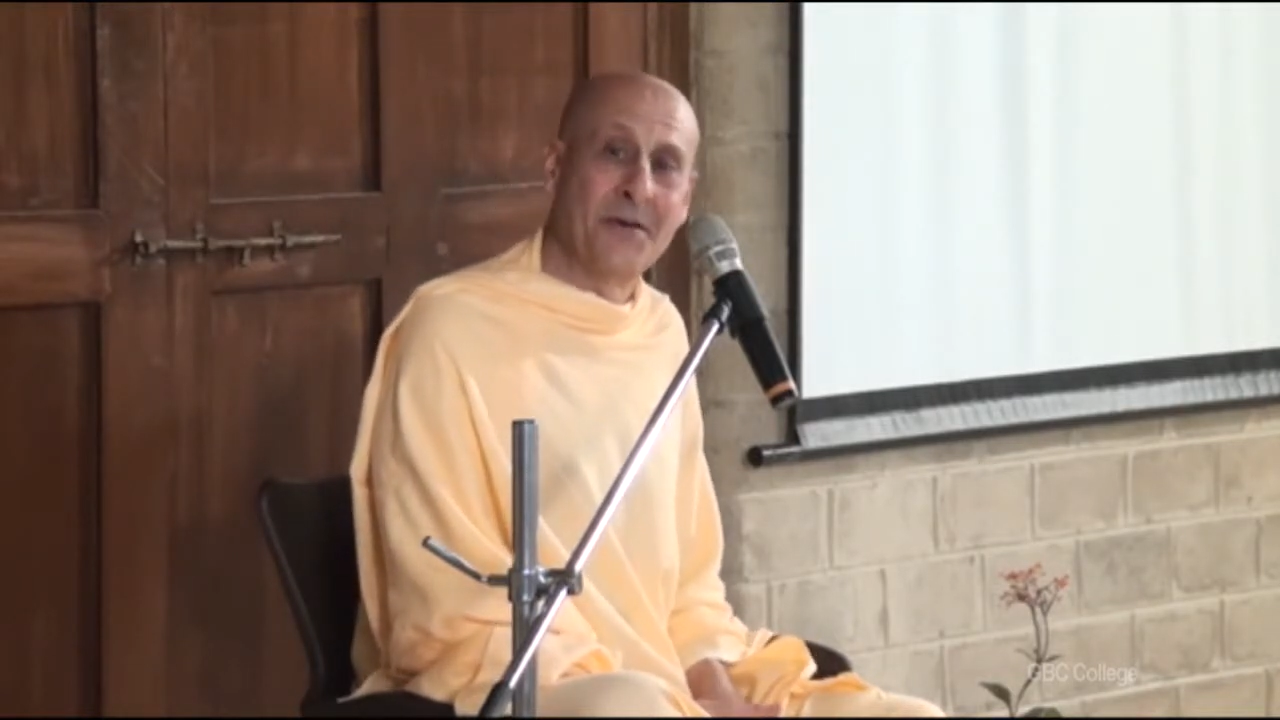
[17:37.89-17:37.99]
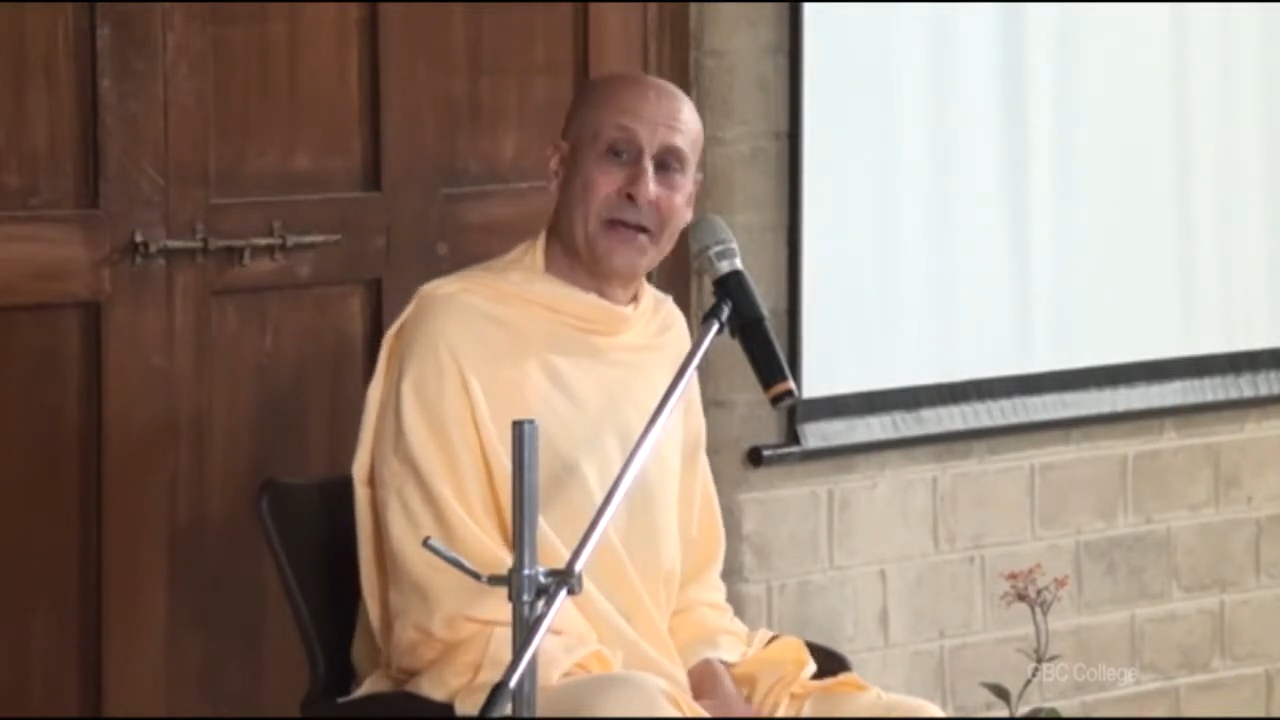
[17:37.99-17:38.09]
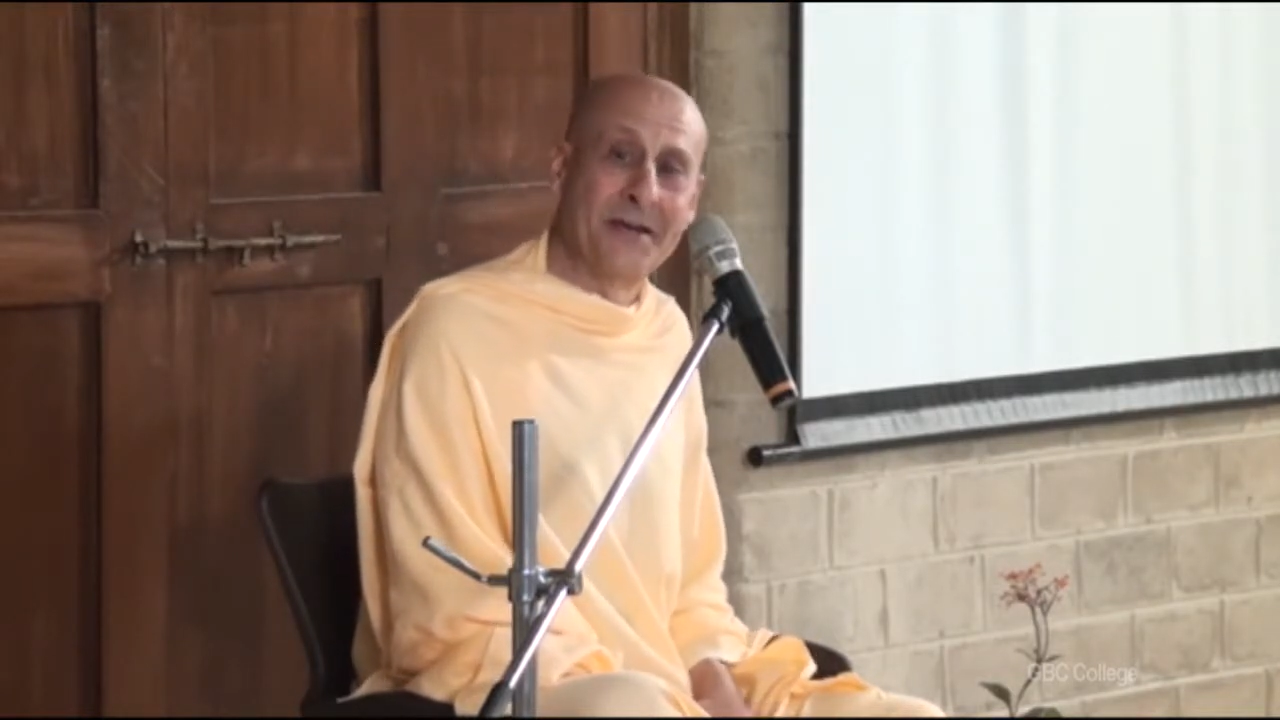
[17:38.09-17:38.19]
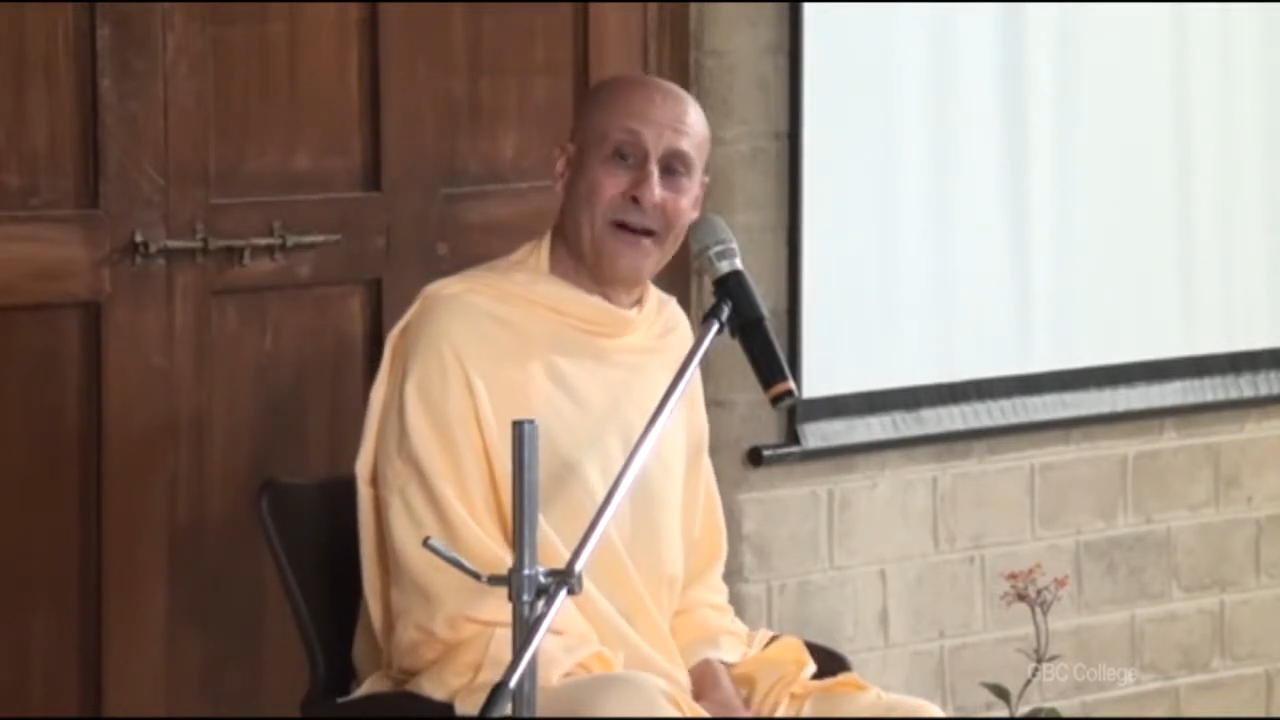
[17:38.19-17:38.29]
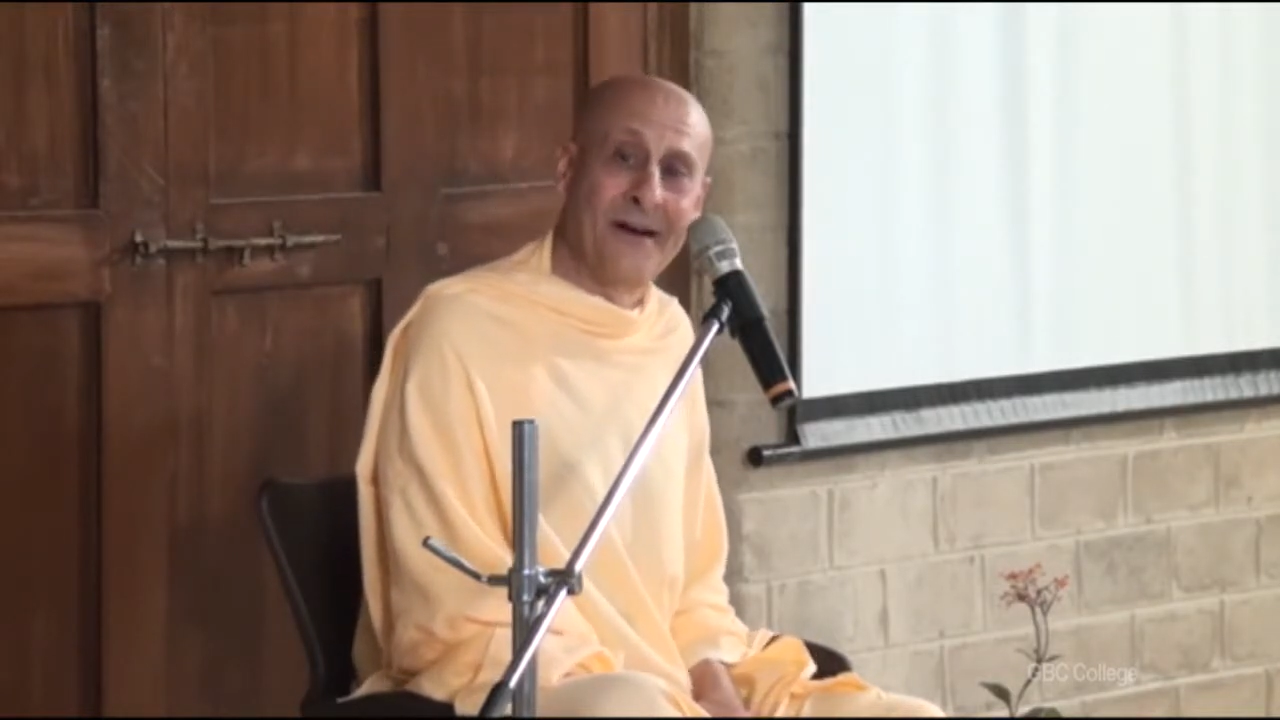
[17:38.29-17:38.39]

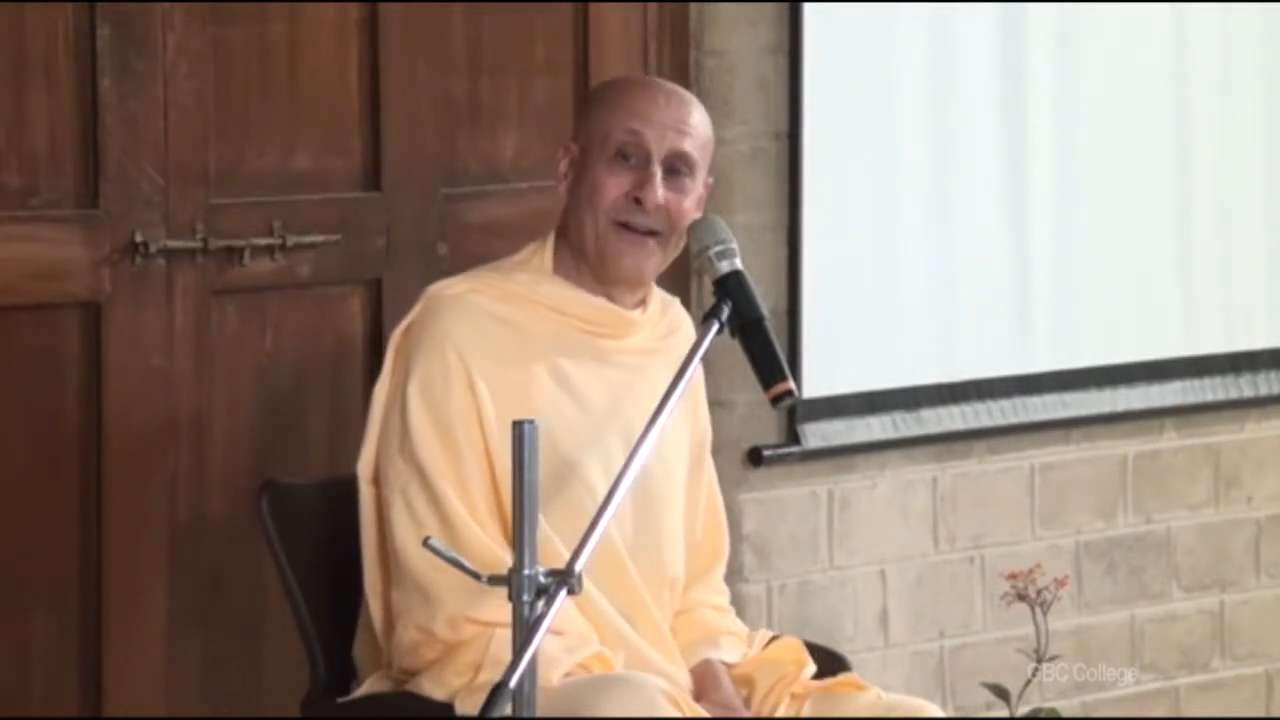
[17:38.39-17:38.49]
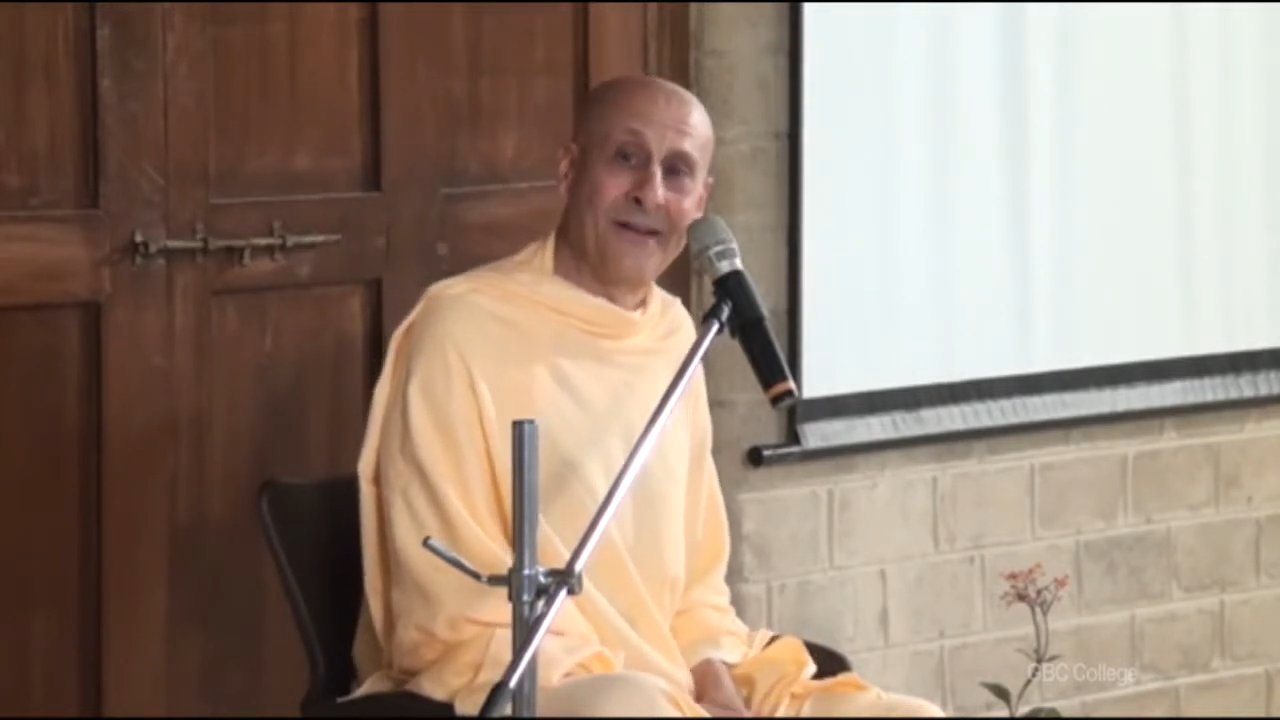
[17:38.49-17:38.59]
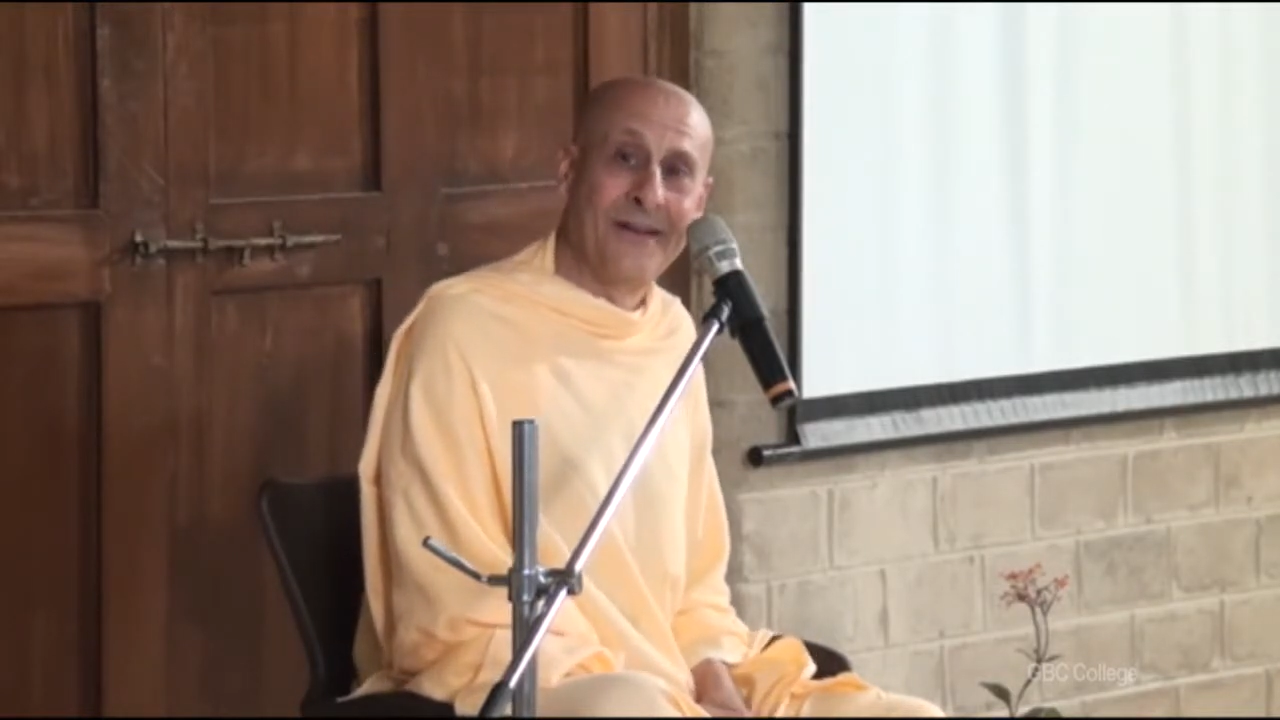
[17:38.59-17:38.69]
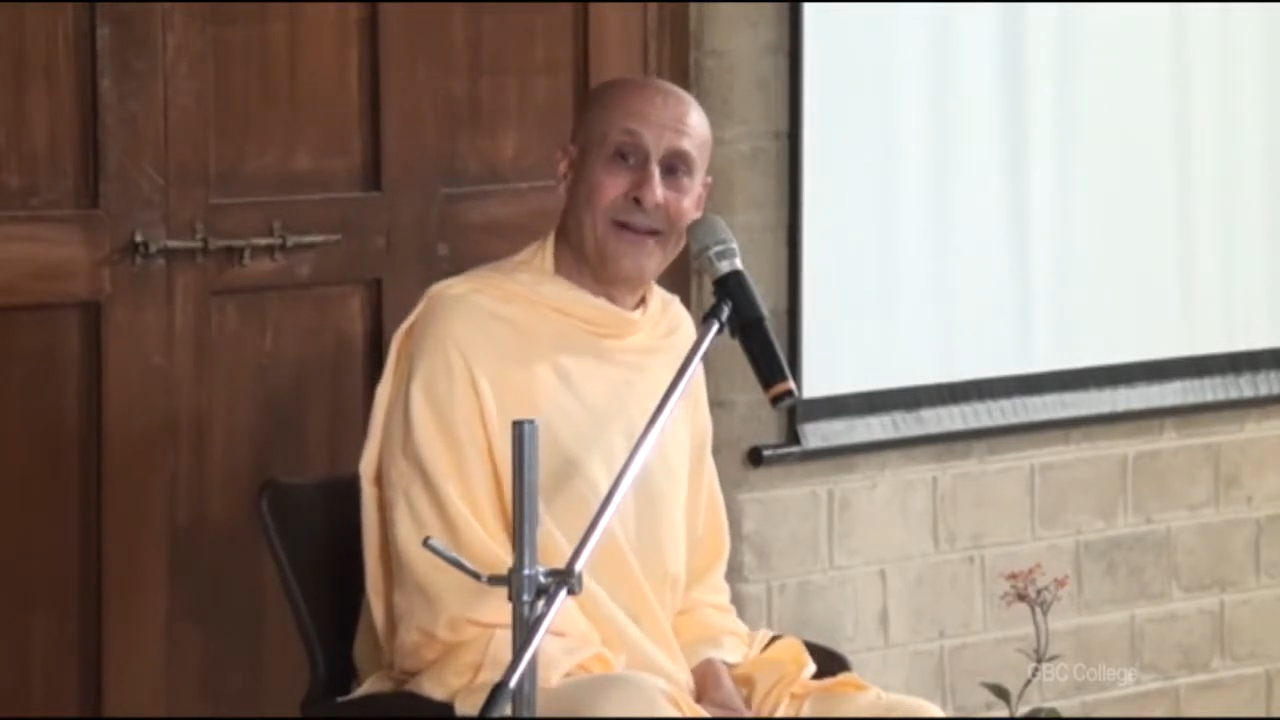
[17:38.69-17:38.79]
Bengal,